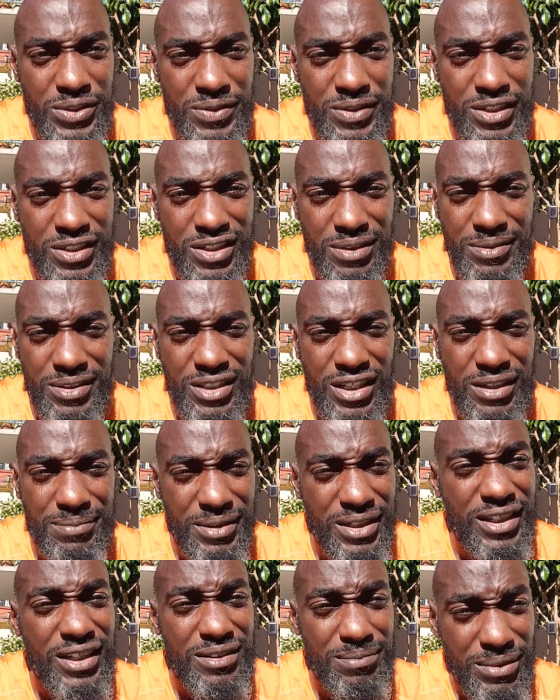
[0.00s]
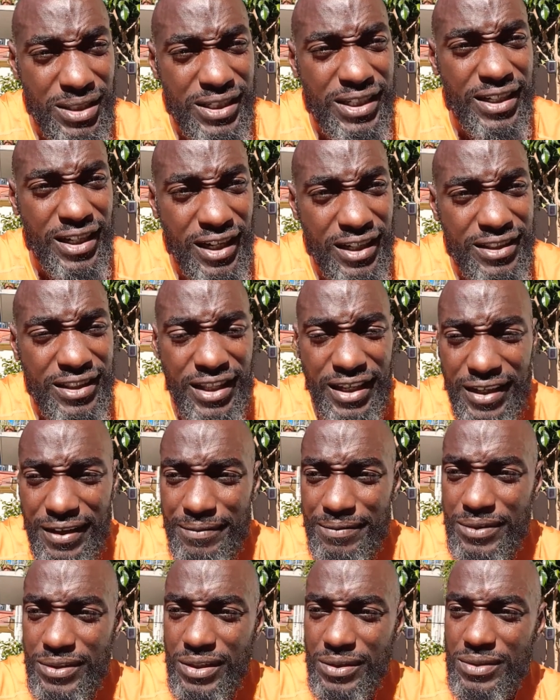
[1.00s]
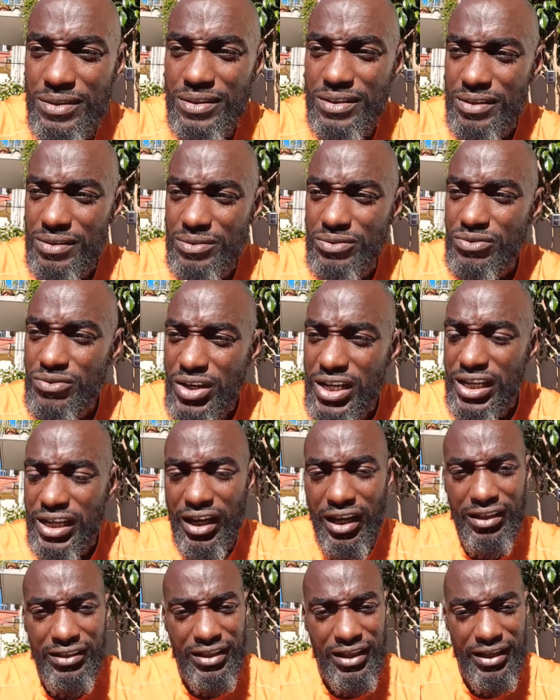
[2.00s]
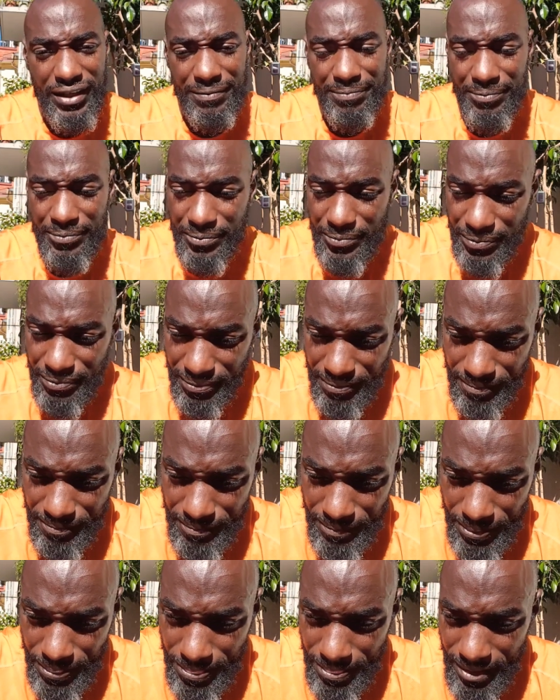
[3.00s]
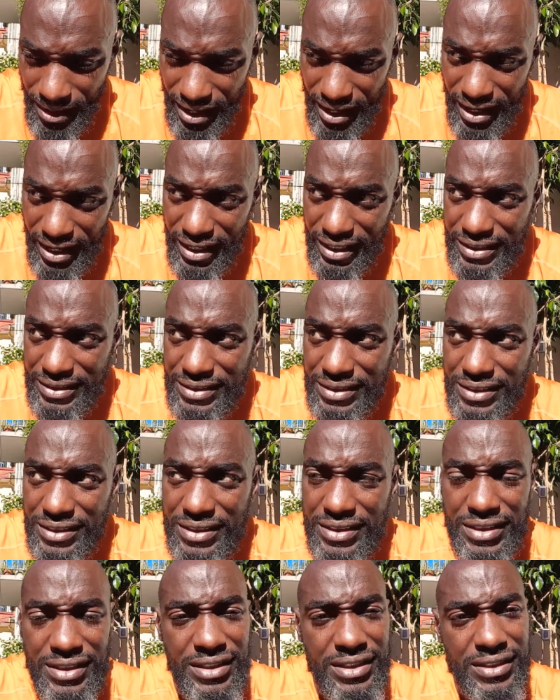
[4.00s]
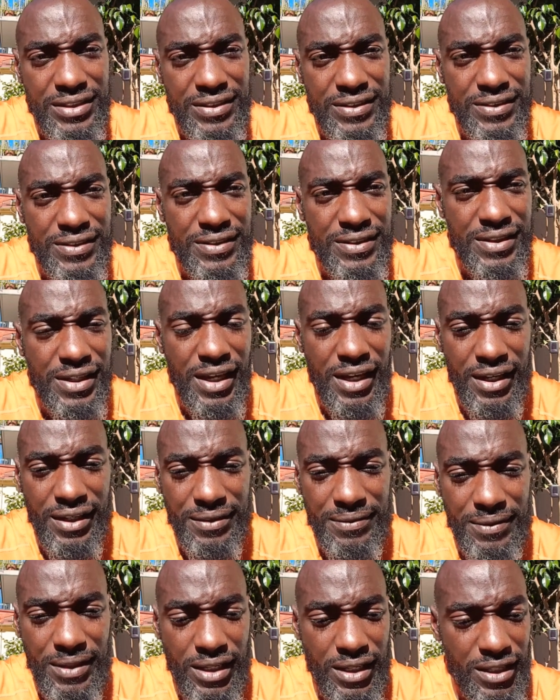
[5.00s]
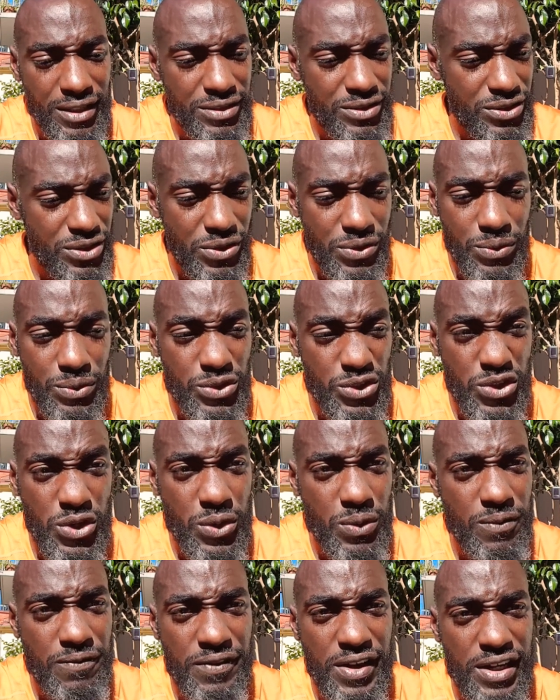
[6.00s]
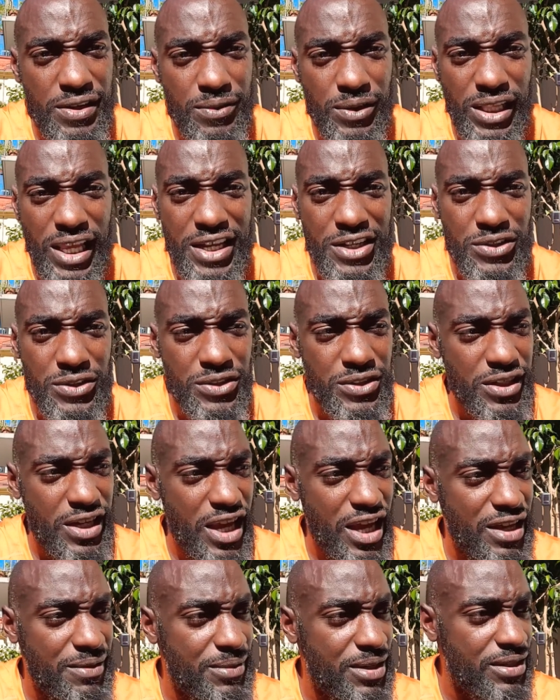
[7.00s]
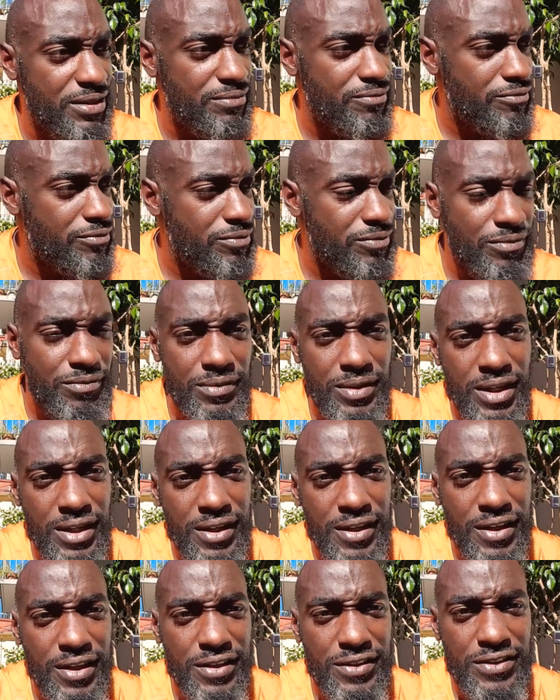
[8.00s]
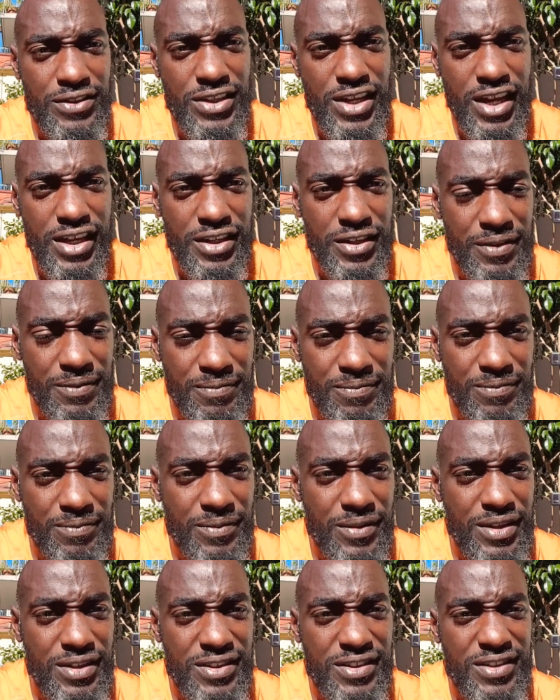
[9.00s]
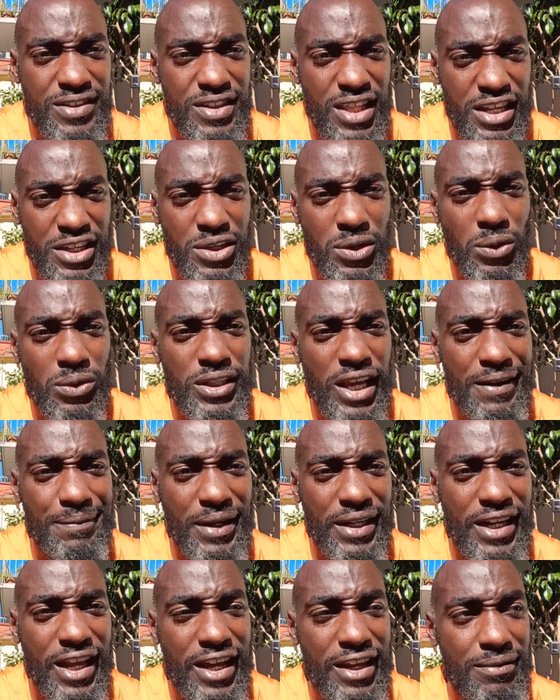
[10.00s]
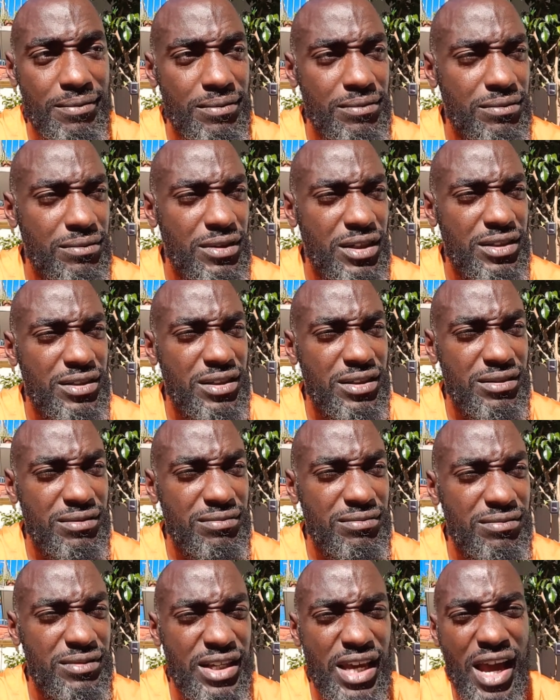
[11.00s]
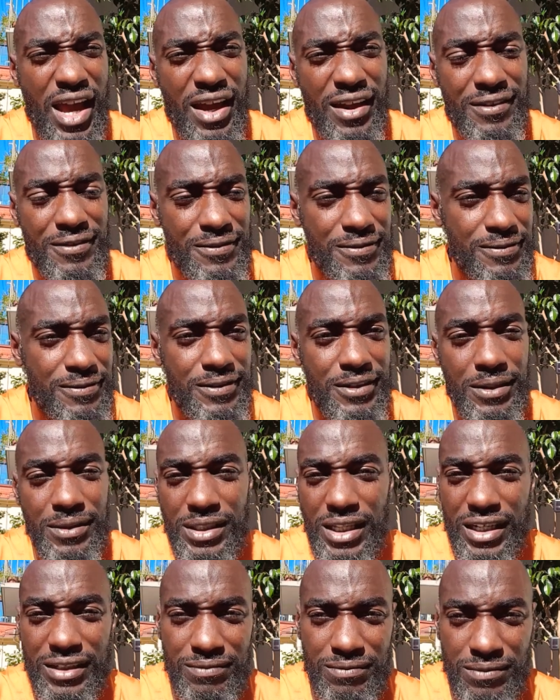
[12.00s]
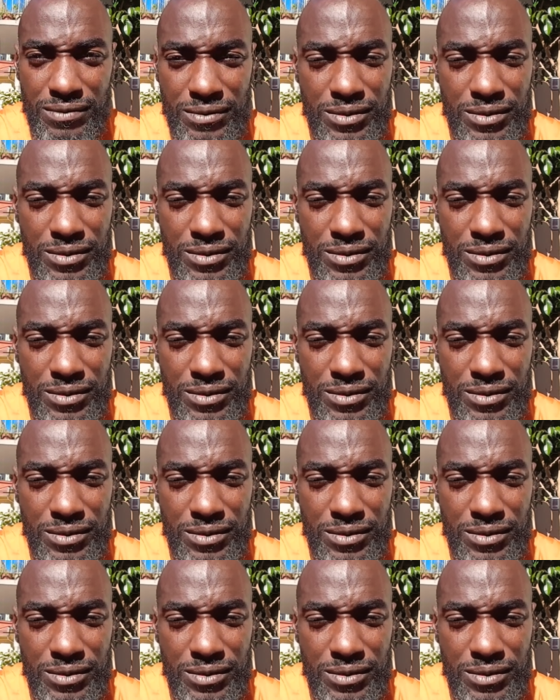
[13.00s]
during the summertime, but it gets bloody hot there. So it was really hot there. And yeah, two federal agents came in and said, they called out my name. I said, yeah. They're like,